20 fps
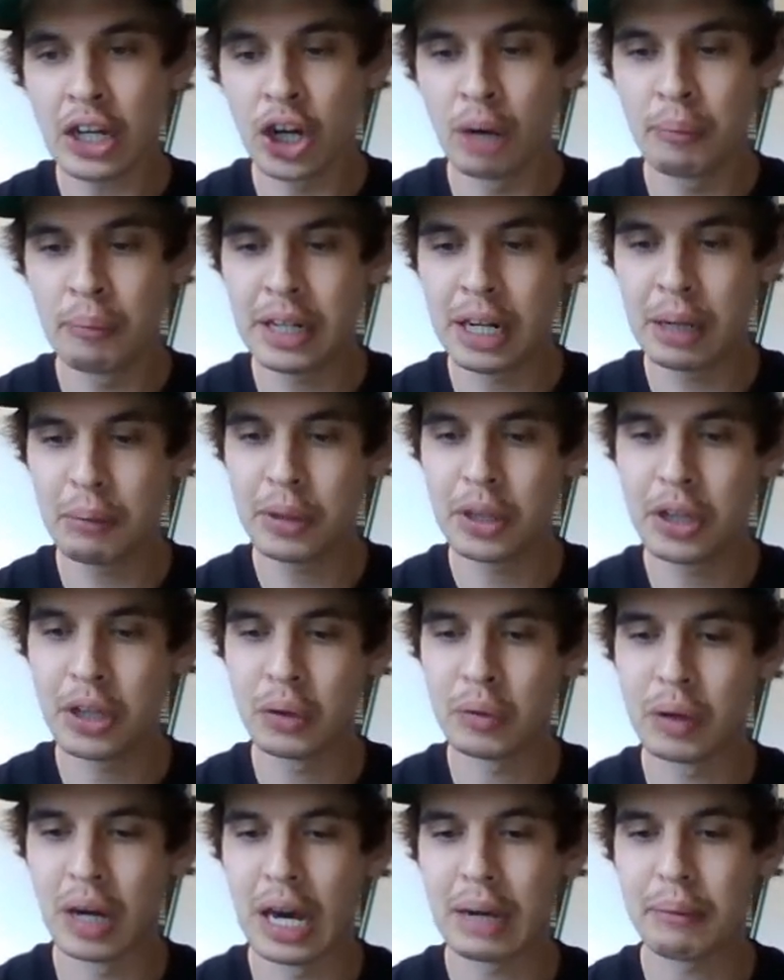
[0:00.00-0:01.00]
Comment down
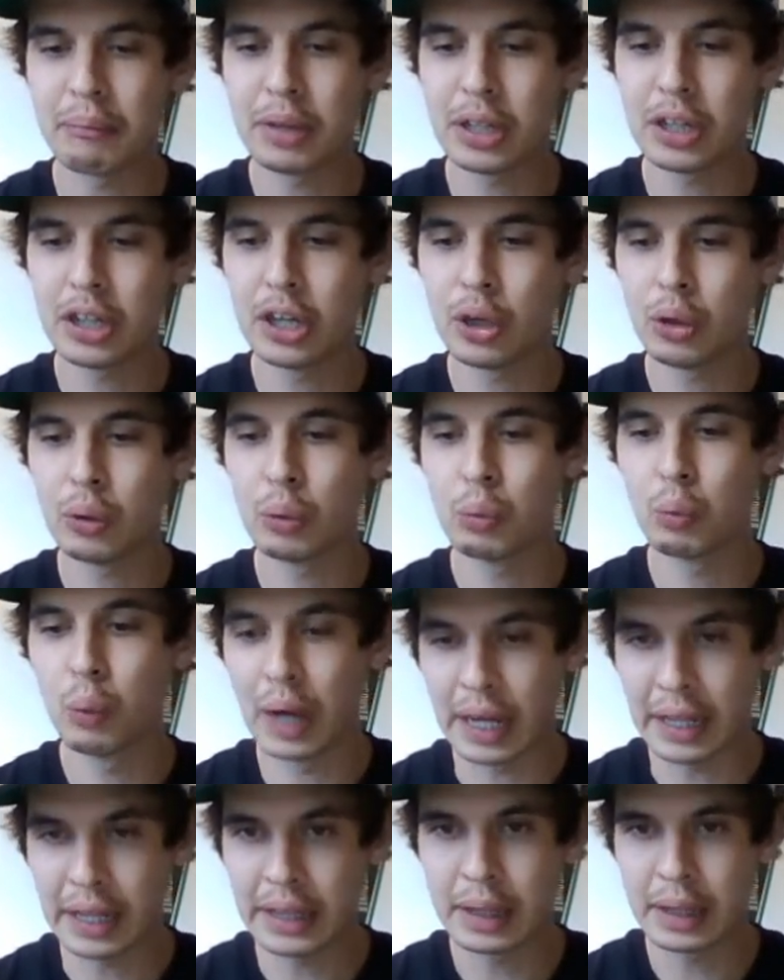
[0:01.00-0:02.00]
below. I'm going to go
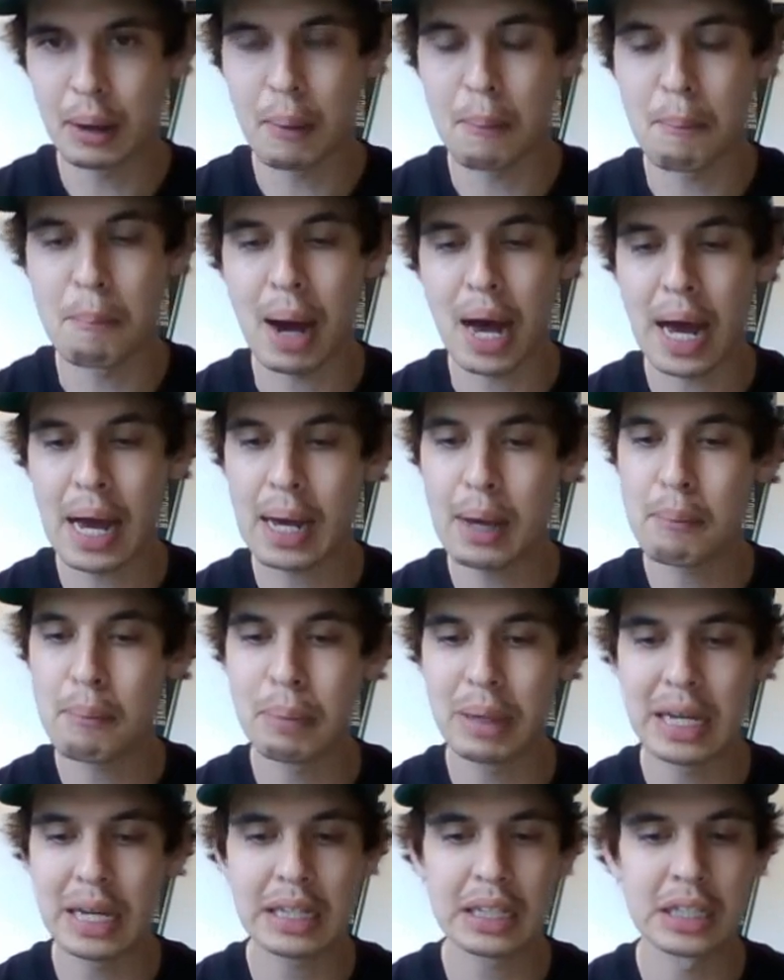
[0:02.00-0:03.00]
with my
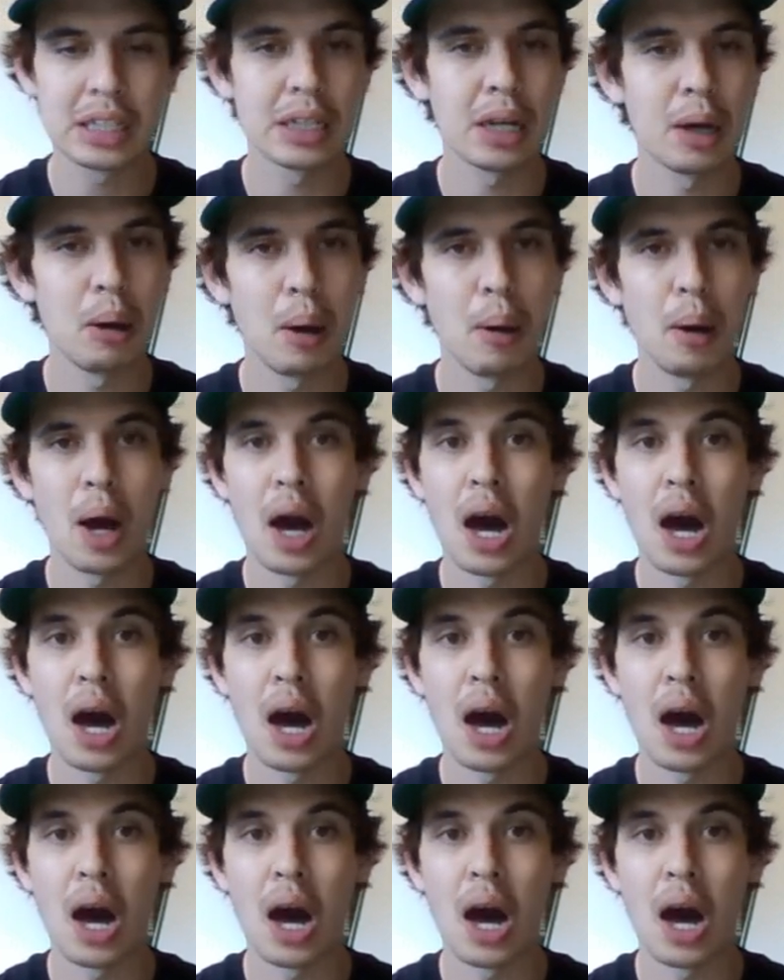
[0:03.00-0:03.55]
biggest